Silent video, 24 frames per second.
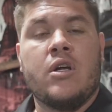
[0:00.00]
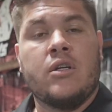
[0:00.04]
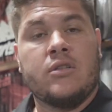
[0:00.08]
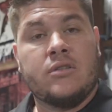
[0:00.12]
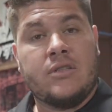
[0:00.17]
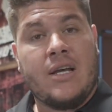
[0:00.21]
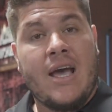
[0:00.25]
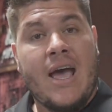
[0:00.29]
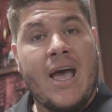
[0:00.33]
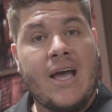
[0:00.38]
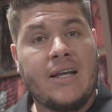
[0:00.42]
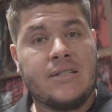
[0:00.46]
To
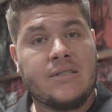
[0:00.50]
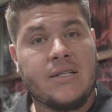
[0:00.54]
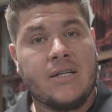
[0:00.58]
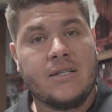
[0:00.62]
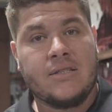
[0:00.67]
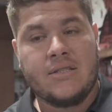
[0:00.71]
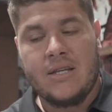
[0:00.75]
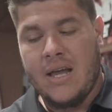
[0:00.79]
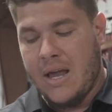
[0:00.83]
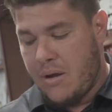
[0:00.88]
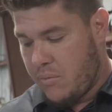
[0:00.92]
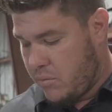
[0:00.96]
access
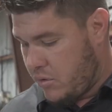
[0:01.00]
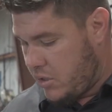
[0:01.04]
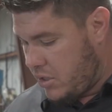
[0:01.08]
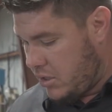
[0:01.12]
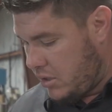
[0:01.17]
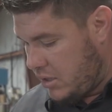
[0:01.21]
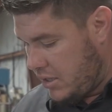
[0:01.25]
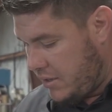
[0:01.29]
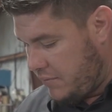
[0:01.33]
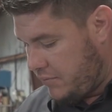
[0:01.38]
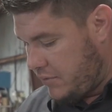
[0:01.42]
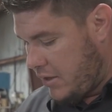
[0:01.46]
that, we're going to
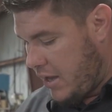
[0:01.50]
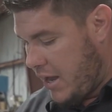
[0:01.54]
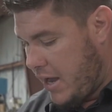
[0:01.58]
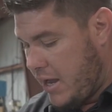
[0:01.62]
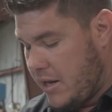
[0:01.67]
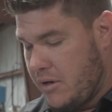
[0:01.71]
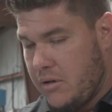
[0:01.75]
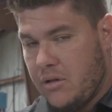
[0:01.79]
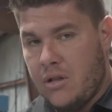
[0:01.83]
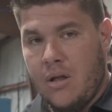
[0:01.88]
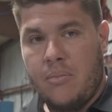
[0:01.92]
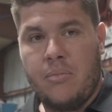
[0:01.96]
lift the
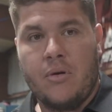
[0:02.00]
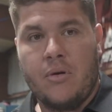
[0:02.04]
handle up